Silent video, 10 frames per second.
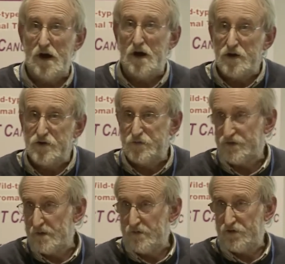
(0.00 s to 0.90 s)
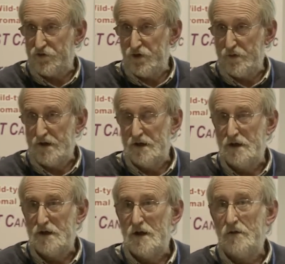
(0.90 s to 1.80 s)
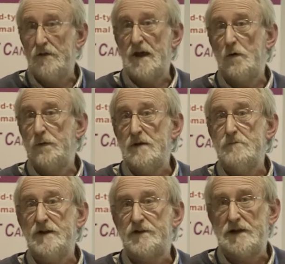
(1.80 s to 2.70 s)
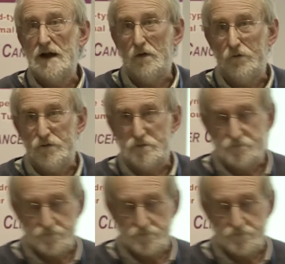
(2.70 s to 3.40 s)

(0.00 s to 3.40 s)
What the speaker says: ask for some of the tumour, then that would be immensely helpful.